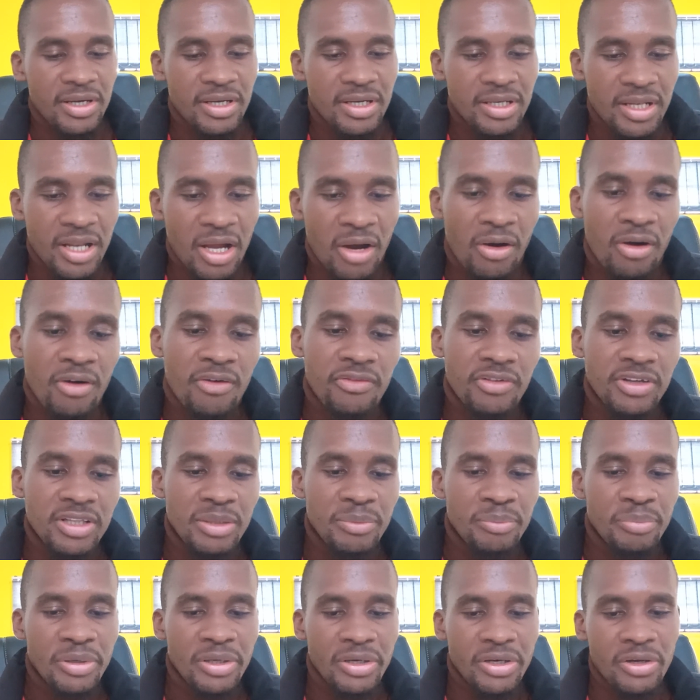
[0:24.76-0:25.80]
Now, over the
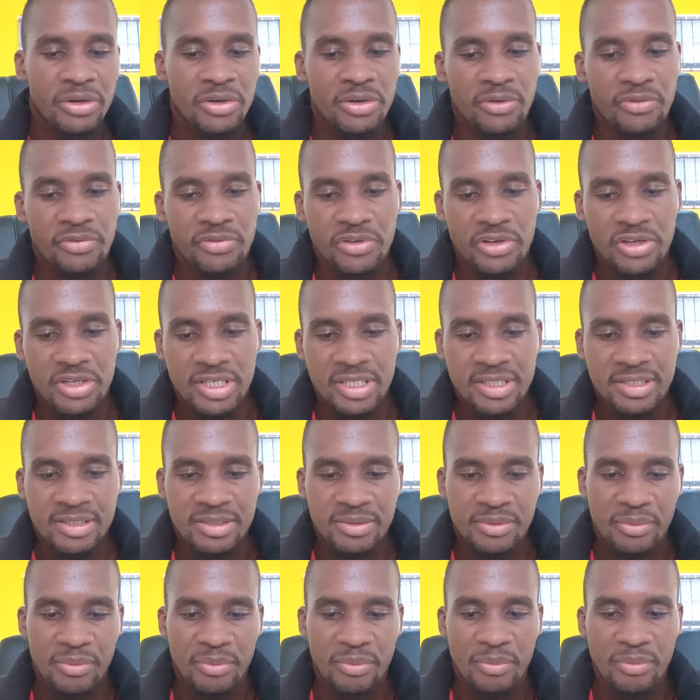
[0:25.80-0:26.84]
period of years,
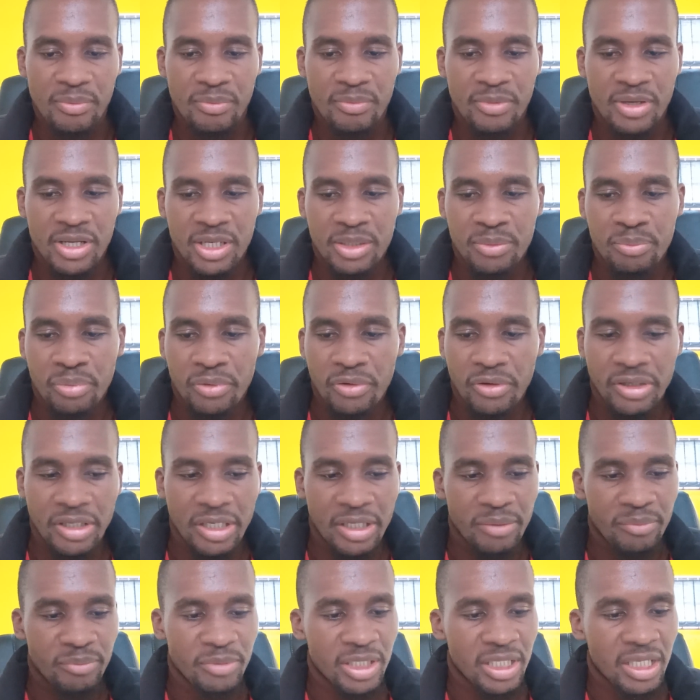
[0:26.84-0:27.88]
many
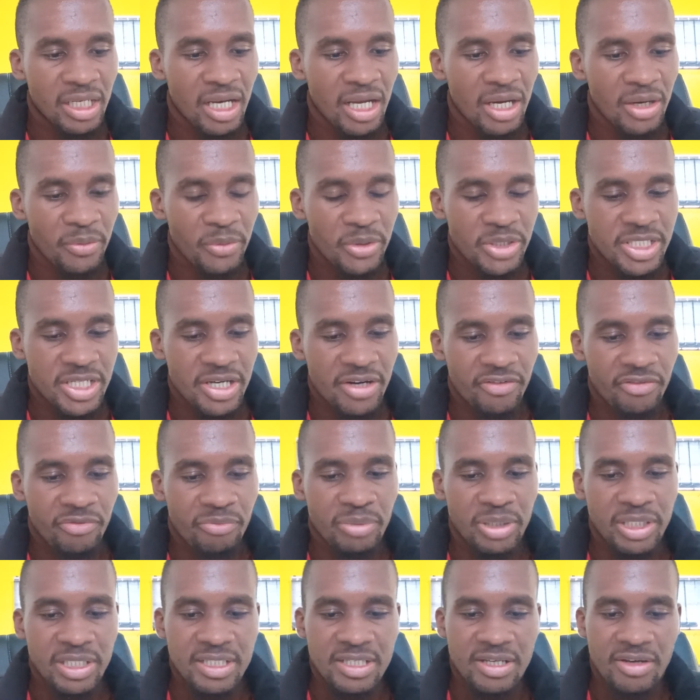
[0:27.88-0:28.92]
programming languages have
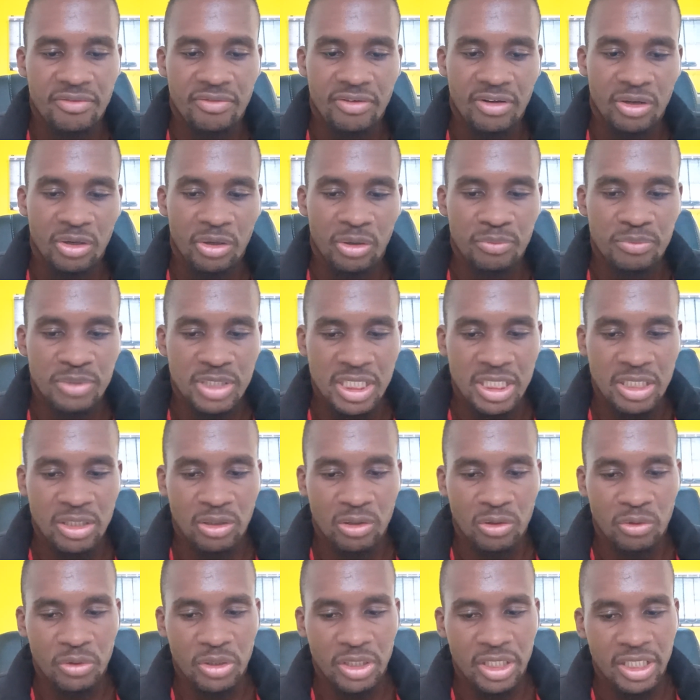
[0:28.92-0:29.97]
been developed,
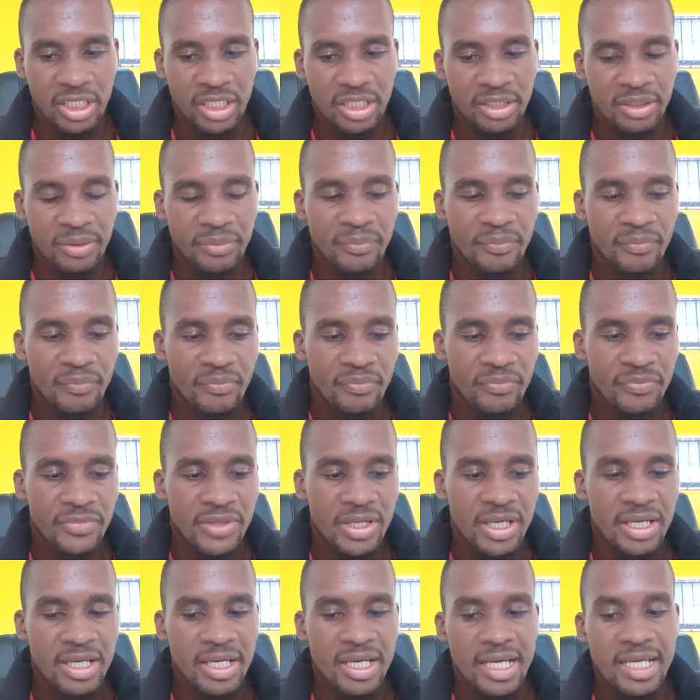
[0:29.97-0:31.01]
including
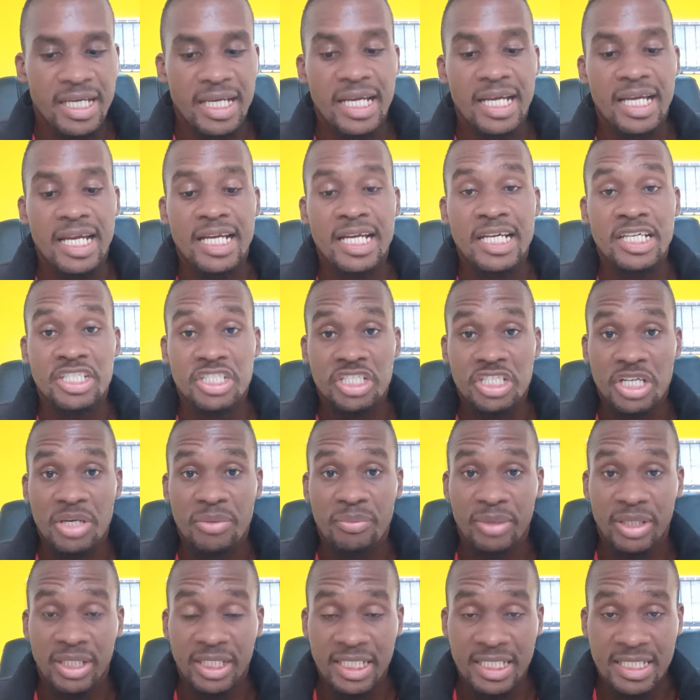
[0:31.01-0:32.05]

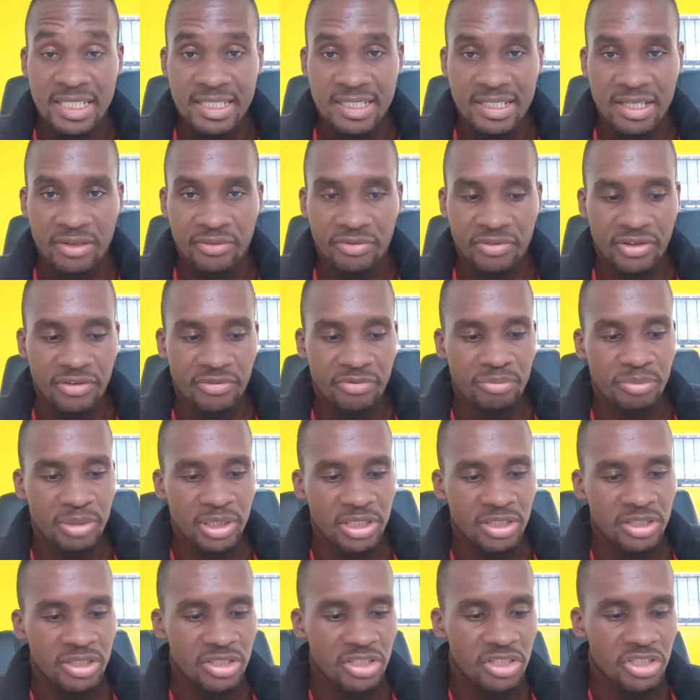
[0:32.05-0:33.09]
HTML itself have
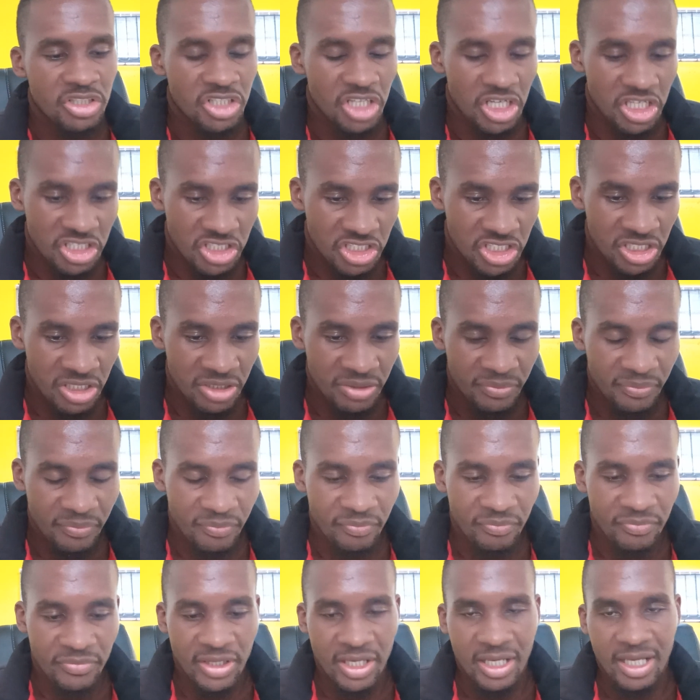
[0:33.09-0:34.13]
been changing,
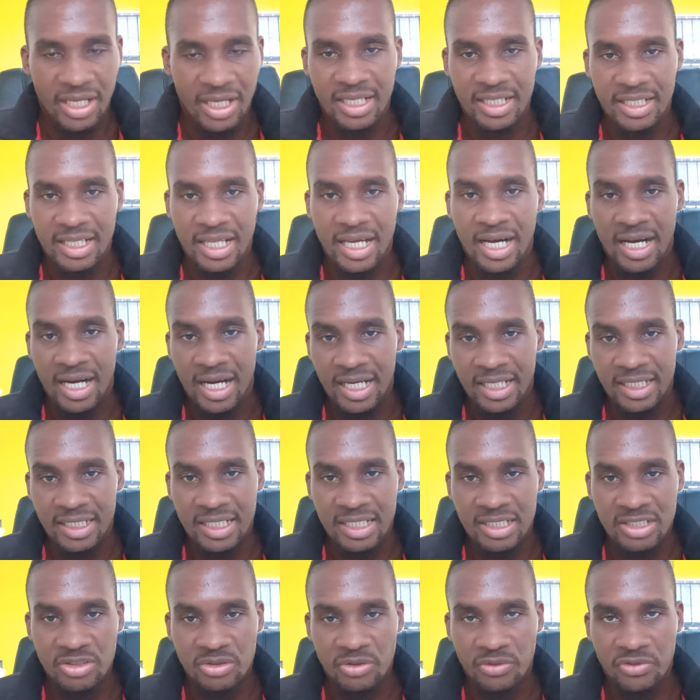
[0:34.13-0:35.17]
and there are other
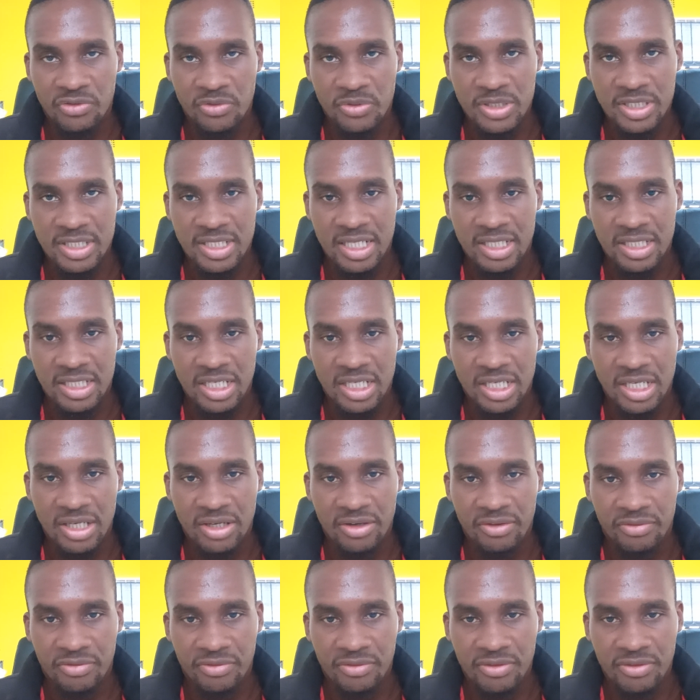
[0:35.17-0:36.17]
softwares that they have